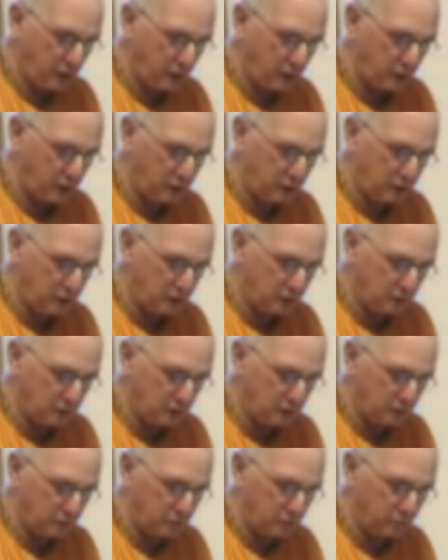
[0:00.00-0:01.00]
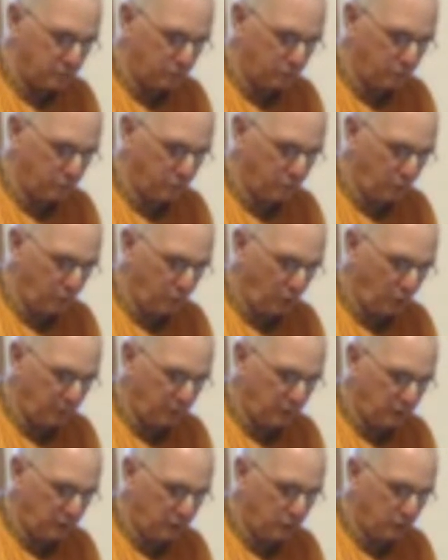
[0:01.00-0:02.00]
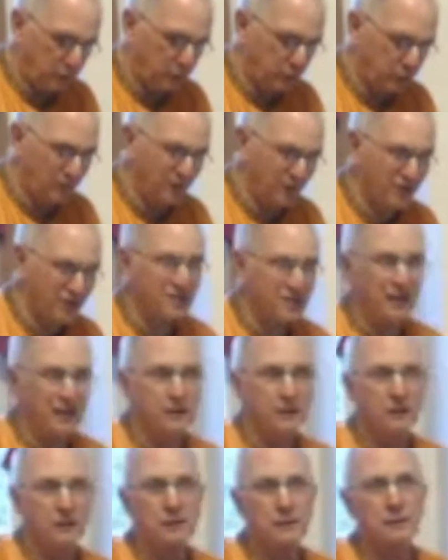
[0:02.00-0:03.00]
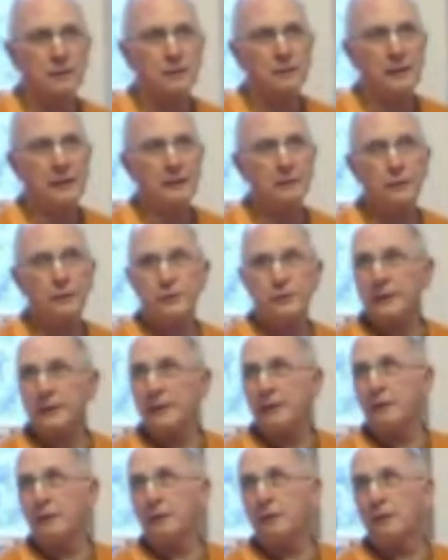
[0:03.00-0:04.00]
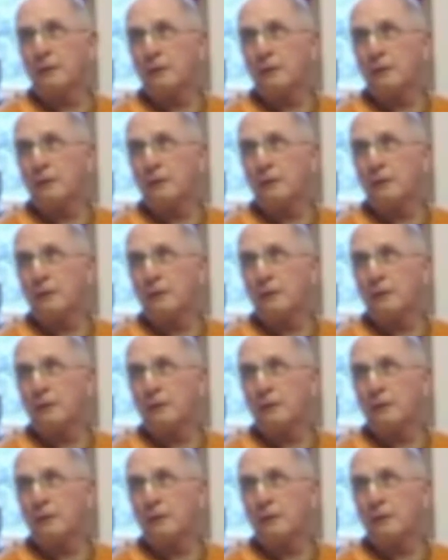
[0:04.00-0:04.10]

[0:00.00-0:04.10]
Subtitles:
You want me to go through the English again?